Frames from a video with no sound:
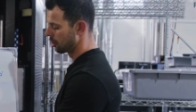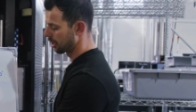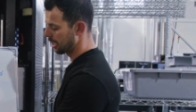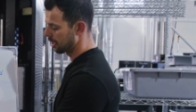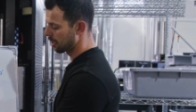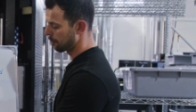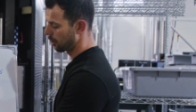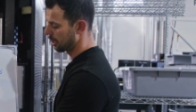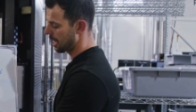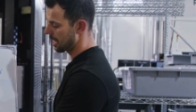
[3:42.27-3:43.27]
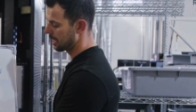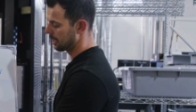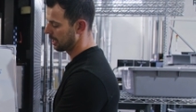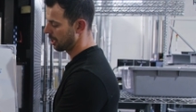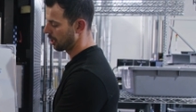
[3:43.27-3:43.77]
You're gonna end up putting that
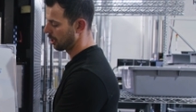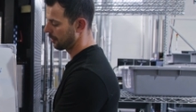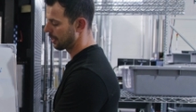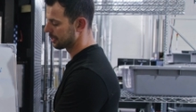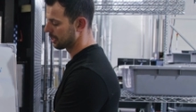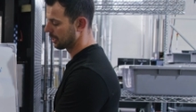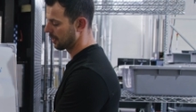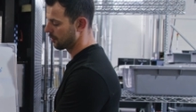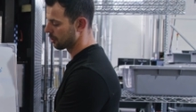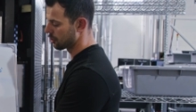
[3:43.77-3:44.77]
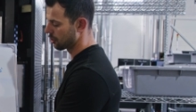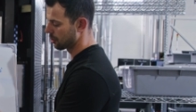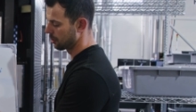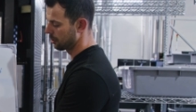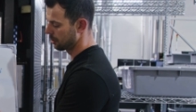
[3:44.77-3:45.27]
in here. That's gonna give you a
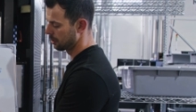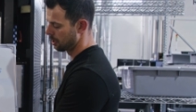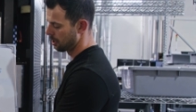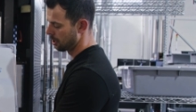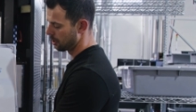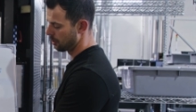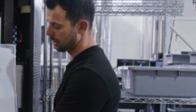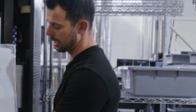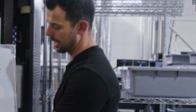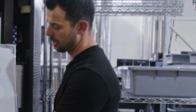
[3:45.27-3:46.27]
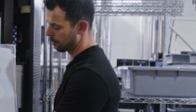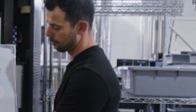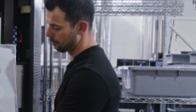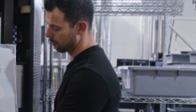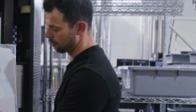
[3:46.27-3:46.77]
circle. You can end
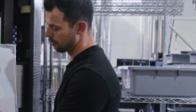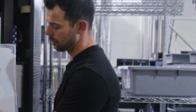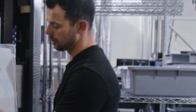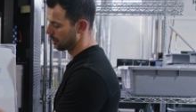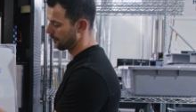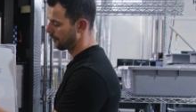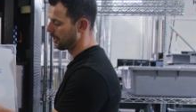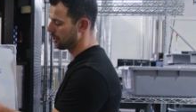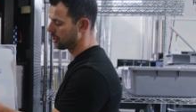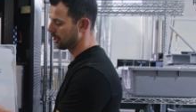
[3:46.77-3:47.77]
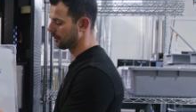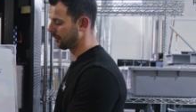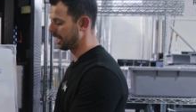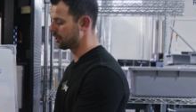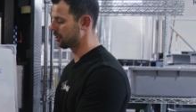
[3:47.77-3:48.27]
up finishing
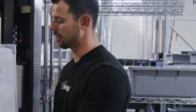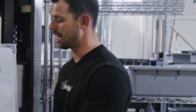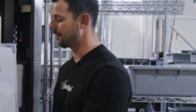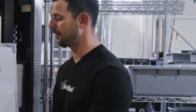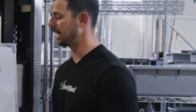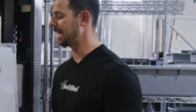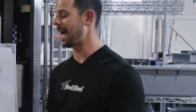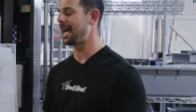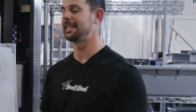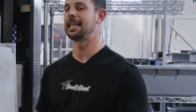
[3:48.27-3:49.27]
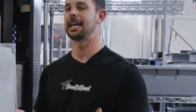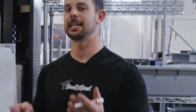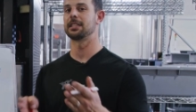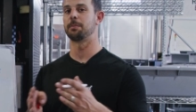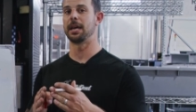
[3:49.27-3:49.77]
your flanges off, and as
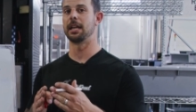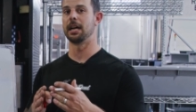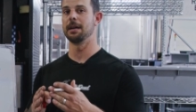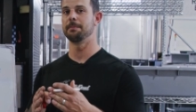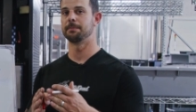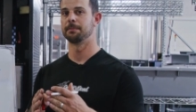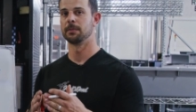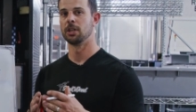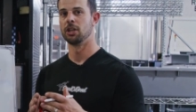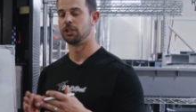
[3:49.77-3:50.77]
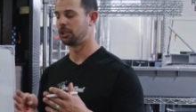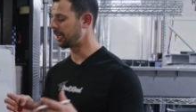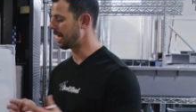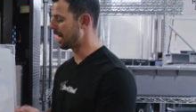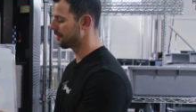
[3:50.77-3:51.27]
that gets bent up,
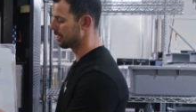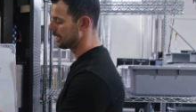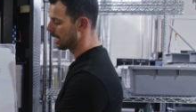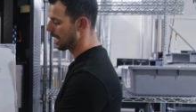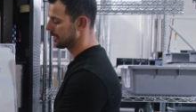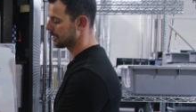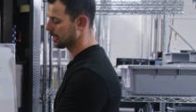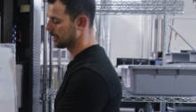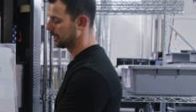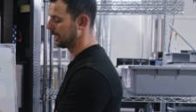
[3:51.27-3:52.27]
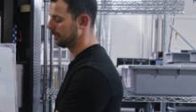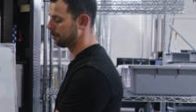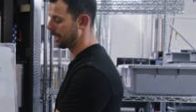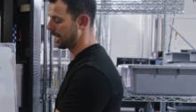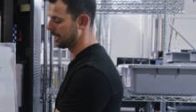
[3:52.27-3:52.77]
you're gonna have a nice
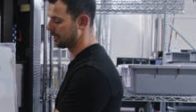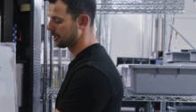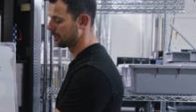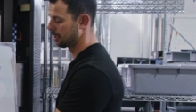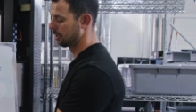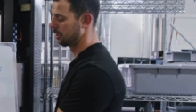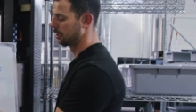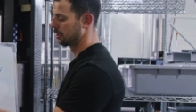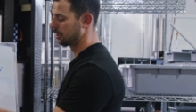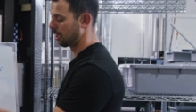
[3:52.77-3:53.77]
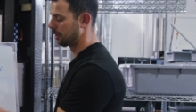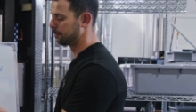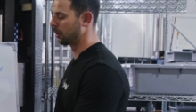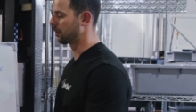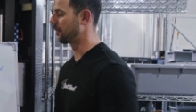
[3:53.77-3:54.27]
clean bend
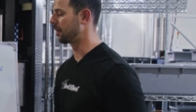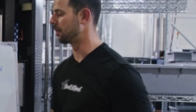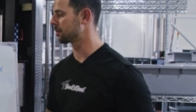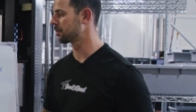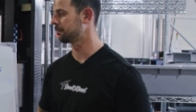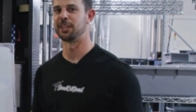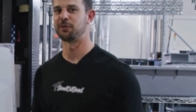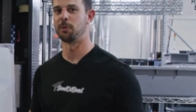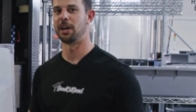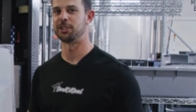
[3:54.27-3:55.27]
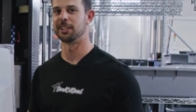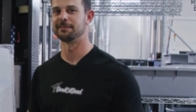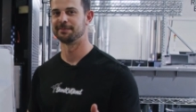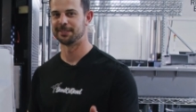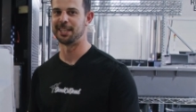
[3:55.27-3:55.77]
on both of those. Thanks for
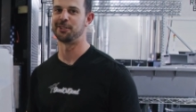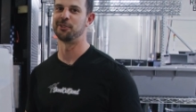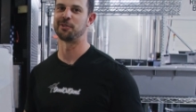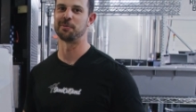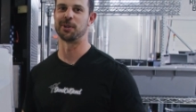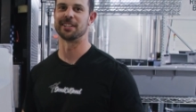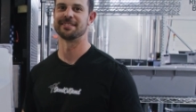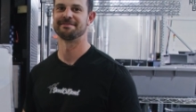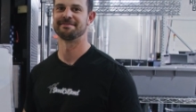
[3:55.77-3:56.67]
watching. Stay tuned for more.